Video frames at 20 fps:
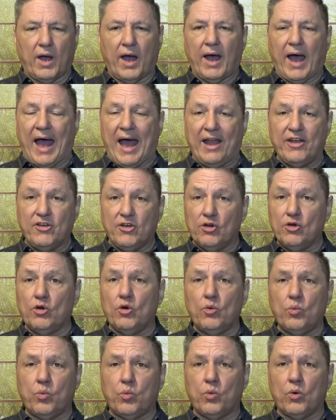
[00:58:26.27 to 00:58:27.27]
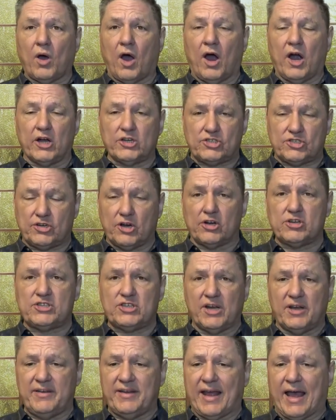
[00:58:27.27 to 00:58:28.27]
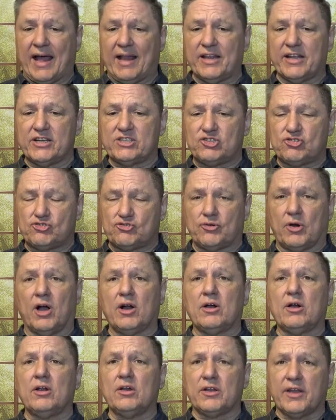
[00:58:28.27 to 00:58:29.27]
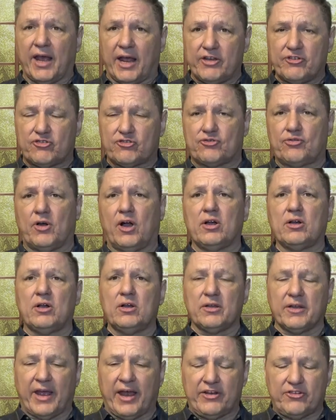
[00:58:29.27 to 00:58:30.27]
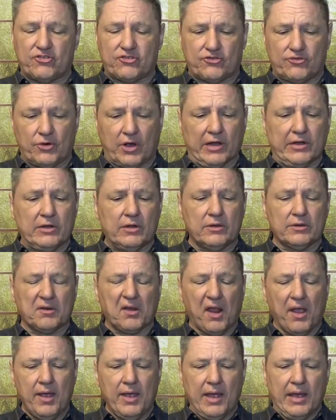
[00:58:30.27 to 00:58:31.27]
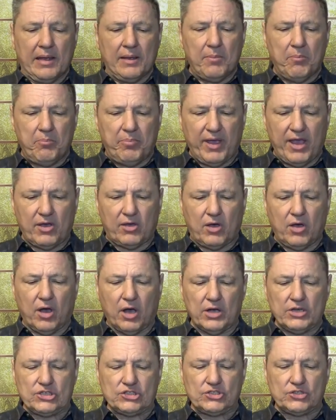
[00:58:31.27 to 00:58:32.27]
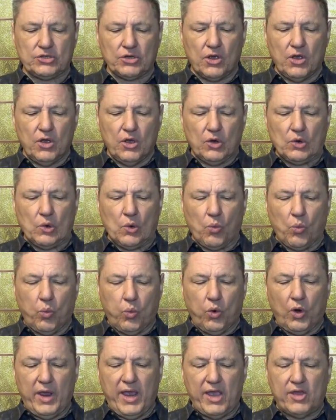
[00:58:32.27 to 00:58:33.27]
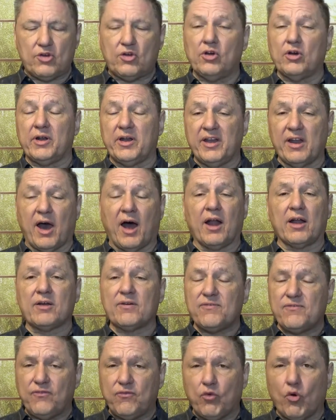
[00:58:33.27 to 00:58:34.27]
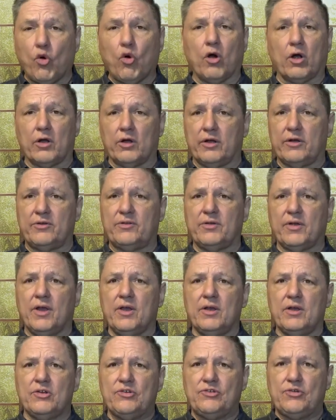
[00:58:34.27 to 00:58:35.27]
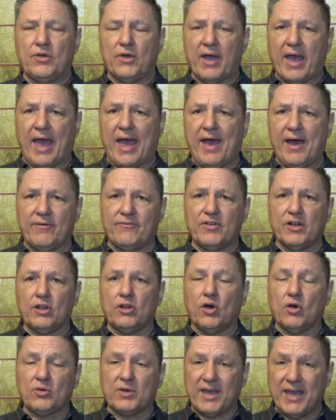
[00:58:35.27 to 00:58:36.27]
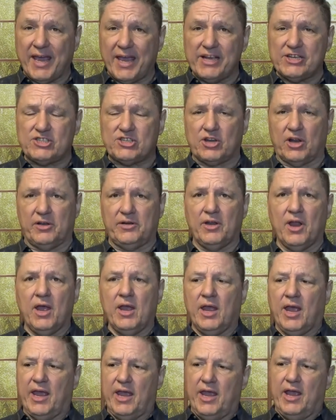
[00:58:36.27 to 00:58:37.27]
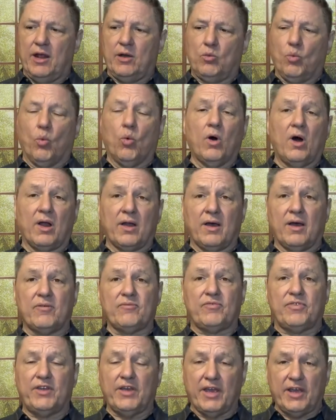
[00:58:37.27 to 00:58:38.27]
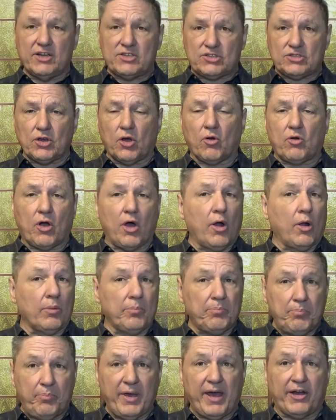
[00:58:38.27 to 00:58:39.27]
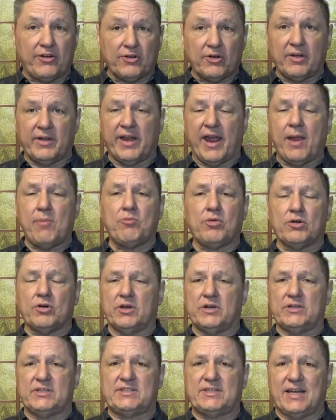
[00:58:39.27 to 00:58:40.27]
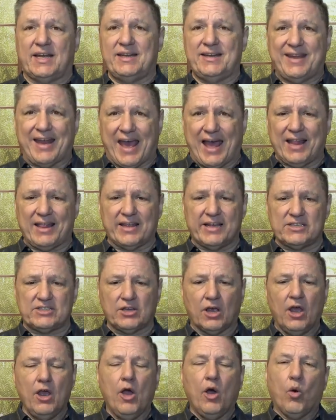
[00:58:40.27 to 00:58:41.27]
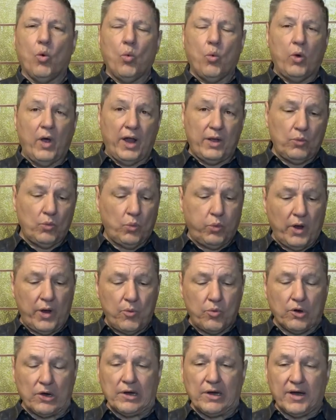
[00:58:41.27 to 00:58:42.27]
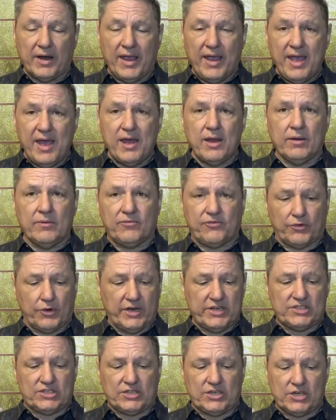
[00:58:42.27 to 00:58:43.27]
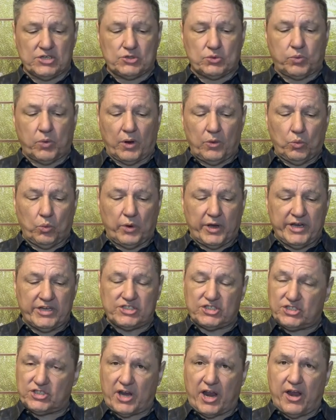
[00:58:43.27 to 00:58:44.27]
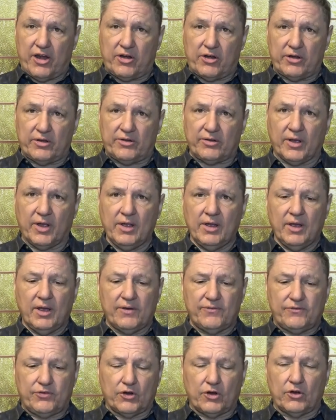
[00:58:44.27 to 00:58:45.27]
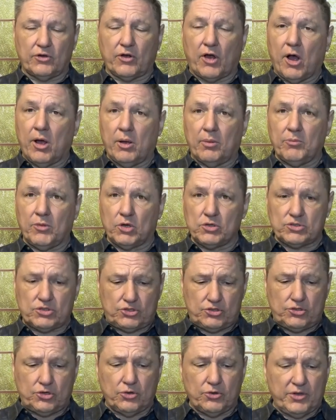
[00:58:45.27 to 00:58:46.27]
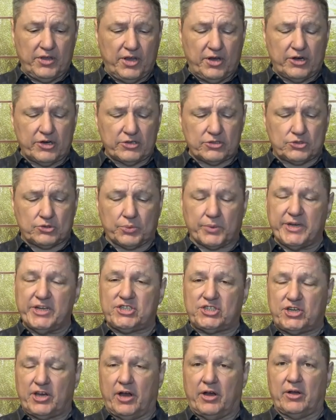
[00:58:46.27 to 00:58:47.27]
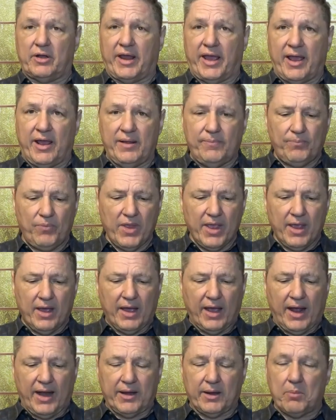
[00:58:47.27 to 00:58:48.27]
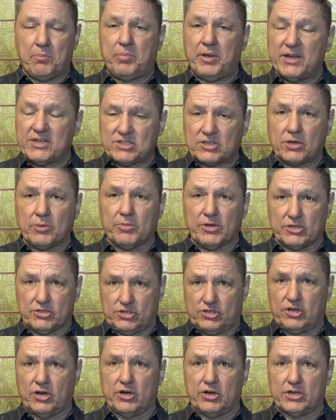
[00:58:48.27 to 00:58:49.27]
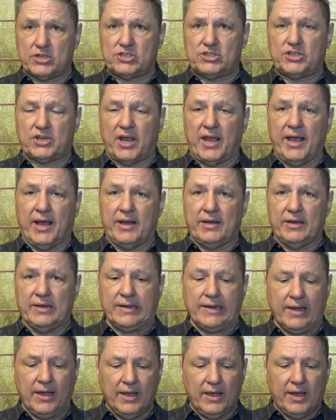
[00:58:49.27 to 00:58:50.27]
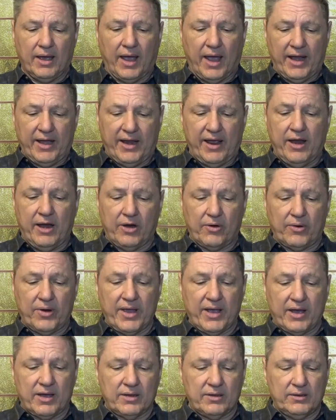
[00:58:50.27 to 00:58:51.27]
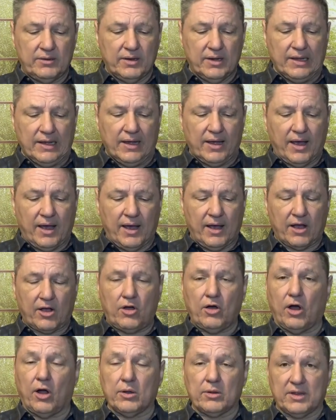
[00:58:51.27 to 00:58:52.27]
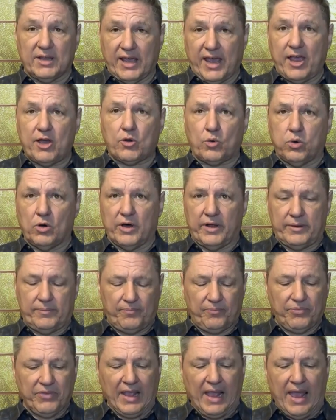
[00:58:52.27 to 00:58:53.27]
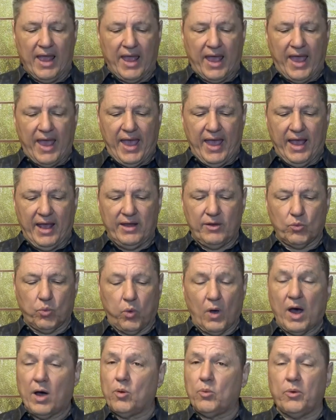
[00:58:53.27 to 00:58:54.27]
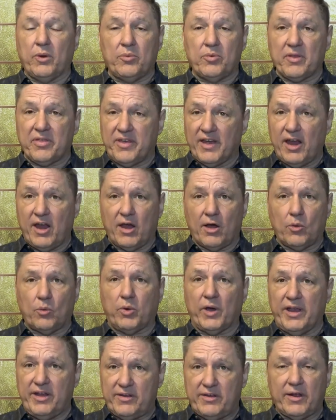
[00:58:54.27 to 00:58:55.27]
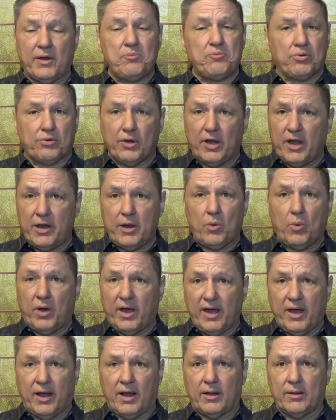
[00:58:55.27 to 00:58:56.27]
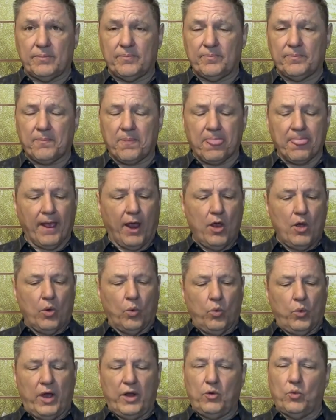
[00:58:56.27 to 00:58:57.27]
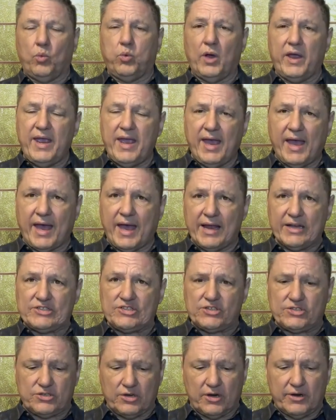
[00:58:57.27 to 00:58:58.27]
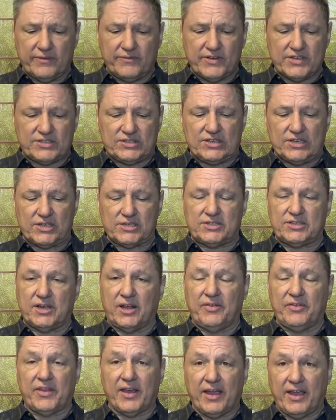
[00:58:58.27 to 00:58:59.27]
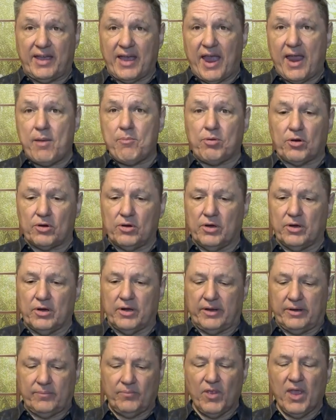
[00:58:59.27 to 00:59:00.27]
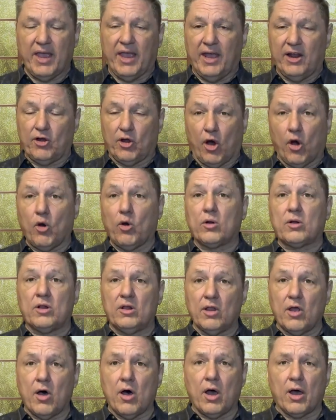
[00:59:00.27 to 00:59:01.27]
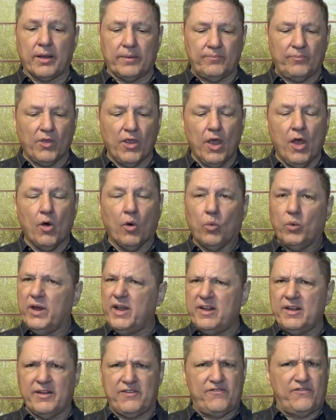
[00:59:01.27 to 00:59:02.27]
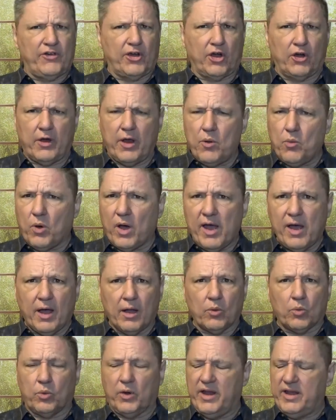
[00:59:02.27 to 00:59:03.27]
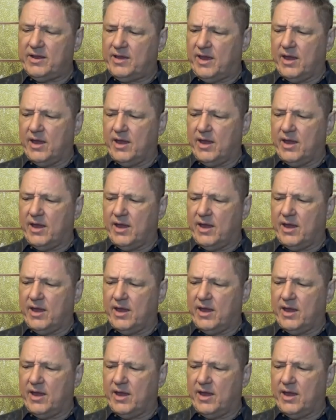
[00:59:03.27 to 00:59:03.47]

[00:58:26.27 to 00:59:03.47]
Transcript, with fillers: I knew our church in Dallas struggled and struggled and struggled because we could not afford to have a location in one of the so-called better neighborhoods in Dallas. When we were in, for instance, when we shared for almost two years, we shared a an Episcopal church in an area uh, called Lakewood. And while we were there, we did pretty well. When we had services in the neighborhood in Oaklawn, we did very well. We'd